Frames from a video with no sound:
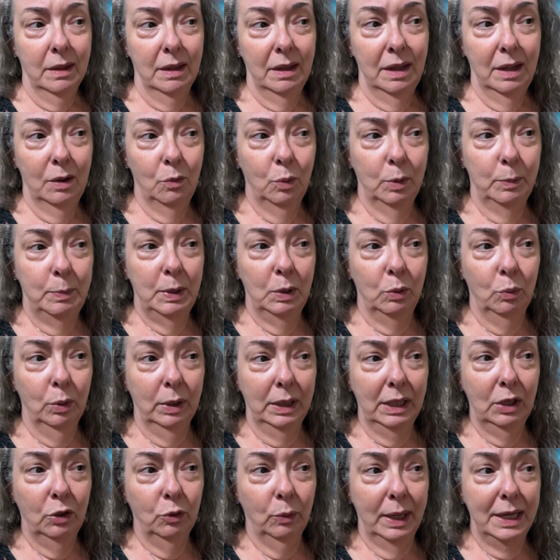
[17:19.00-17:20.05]
it would be
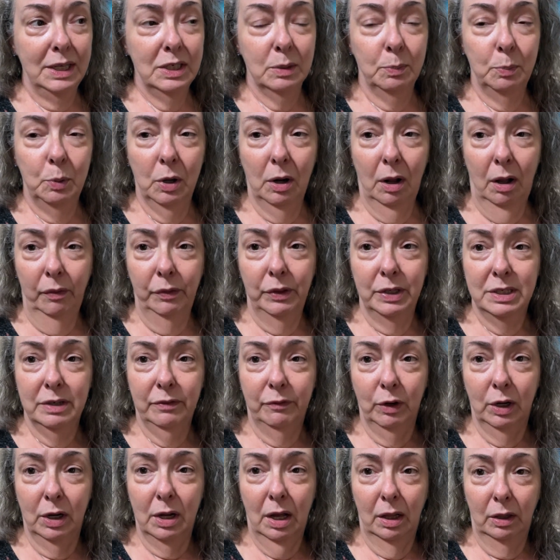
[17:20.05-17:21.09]
really great to put all the
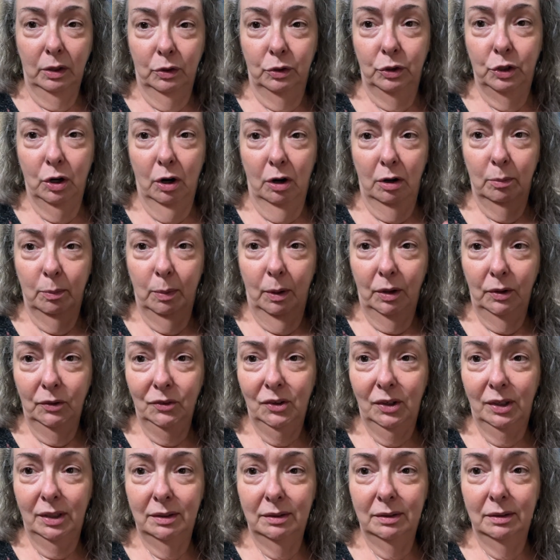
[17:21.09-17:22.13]
different colored yarn balls
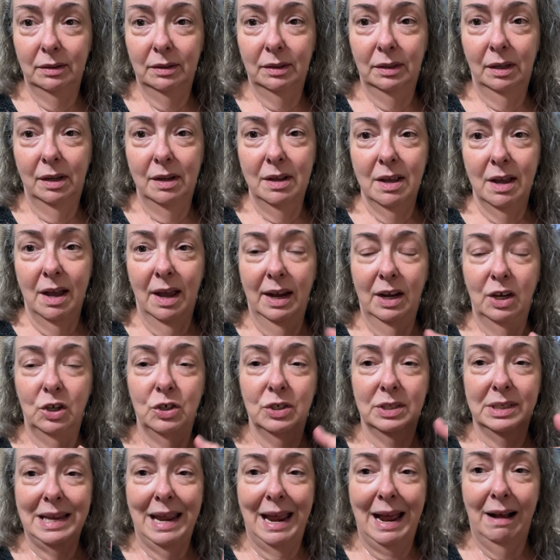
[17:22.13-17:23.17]
in. I could
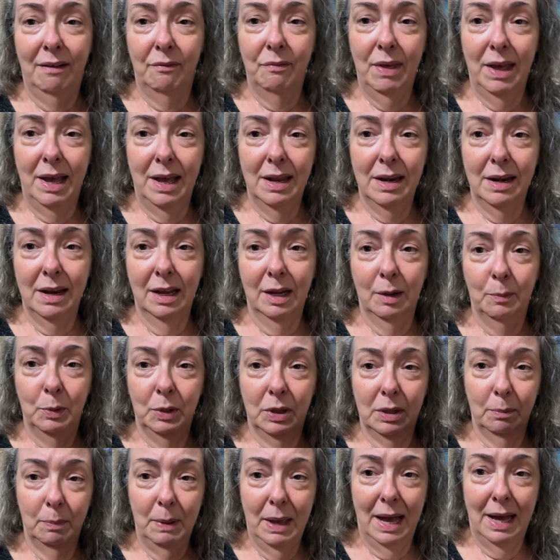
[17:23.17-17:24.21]
just have that. I could put
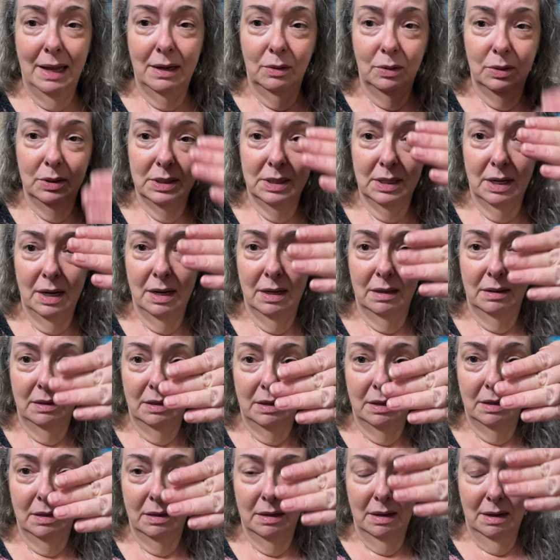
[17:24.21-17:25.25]
the patterns and
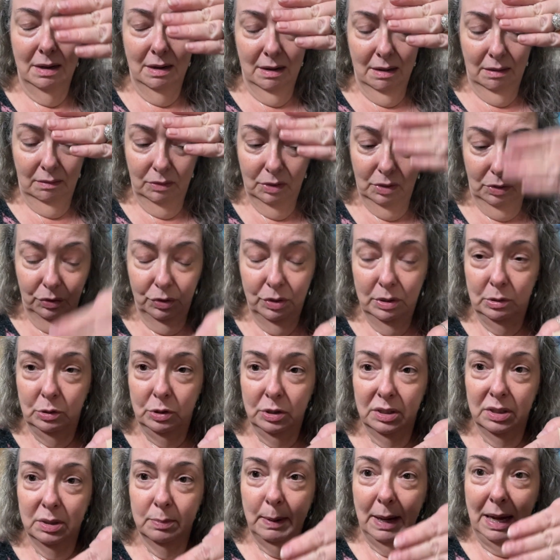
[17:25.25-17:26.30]
the little
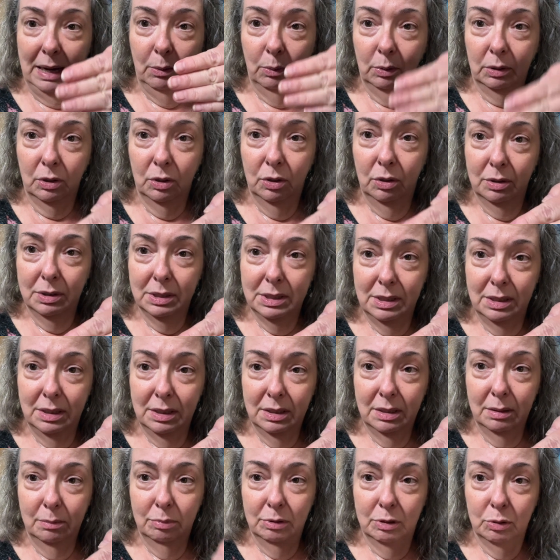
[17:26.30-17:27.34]
notions bag with the hooks in
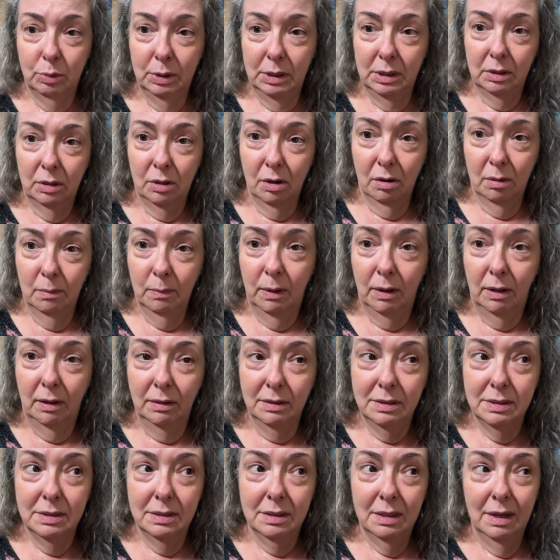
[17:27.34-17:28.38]
it in between the yarn
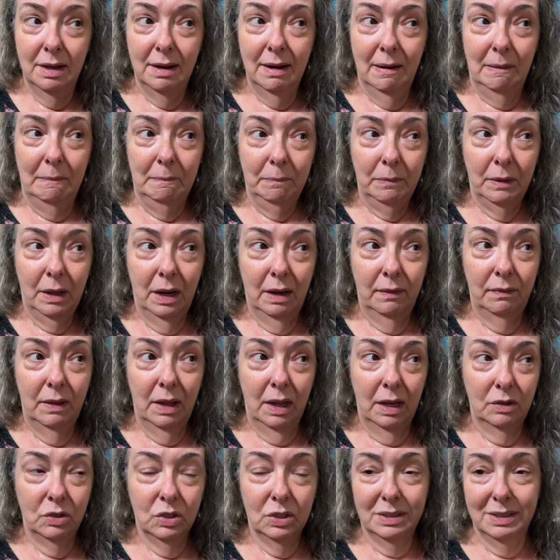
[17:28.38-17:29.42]
balls, and
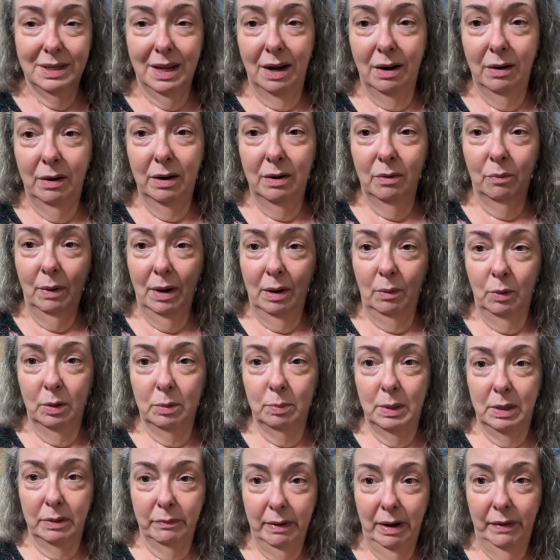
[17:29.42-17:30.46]
then just carry it around with
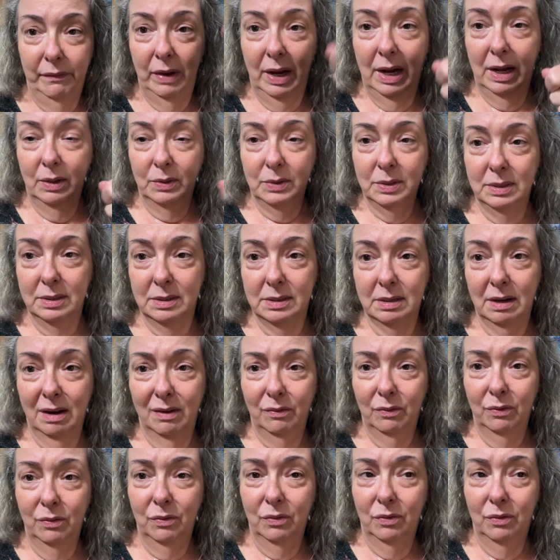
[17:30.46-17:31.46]
me around the house and stuff.